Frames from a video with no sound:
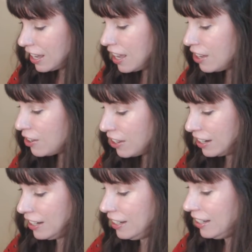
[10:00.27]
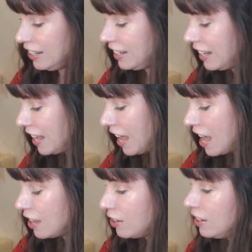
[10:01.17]
Hang on.
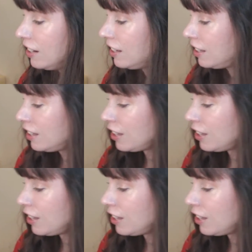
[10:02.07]
Hang on.